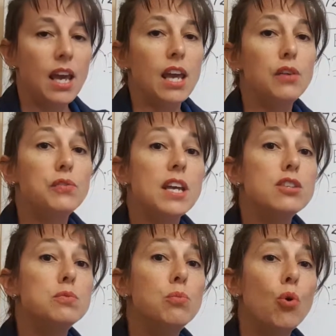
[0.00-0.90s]
If there
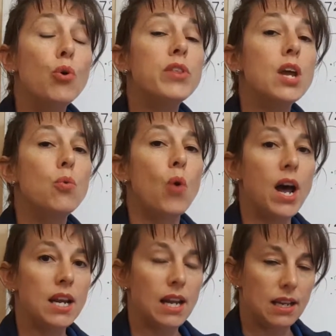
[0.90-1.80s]
is more than
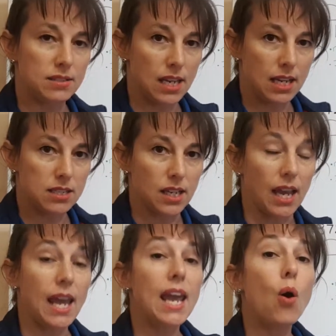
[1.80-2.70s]
one executor,
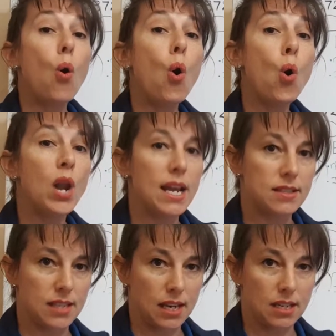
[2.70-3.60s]
all
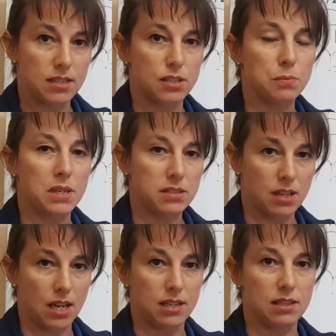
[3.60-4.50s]
executors must
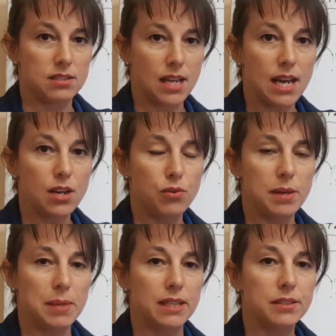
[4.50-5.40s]
sign the sale
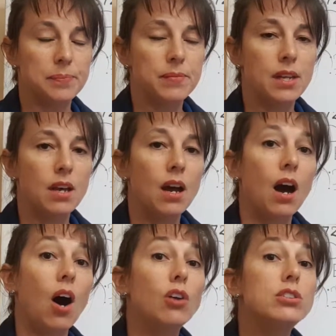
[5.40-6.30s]
agreement.
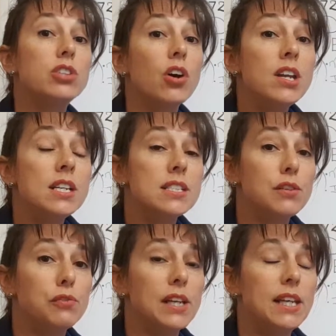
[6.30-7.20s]

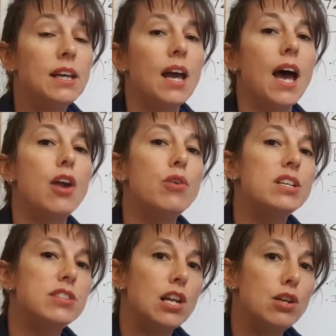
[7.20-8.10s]
Alternatively, a
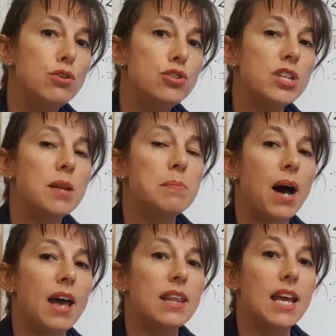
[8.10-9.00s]
resolution
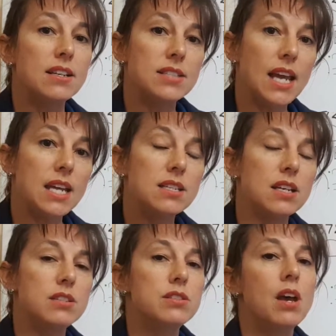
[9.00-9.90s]
by the
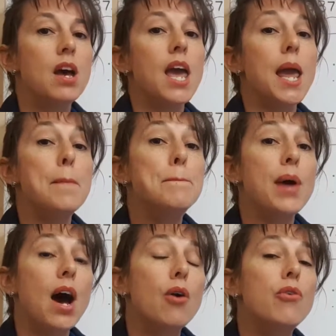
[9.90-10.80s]
executors
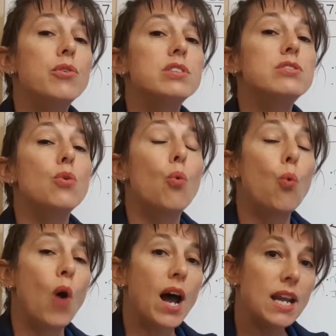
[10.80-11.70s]
empowers
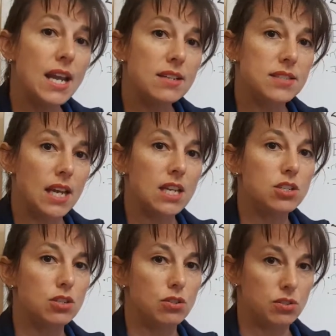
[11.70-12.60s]
one
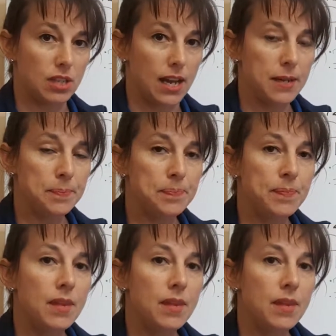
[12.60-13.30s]
executor to sign.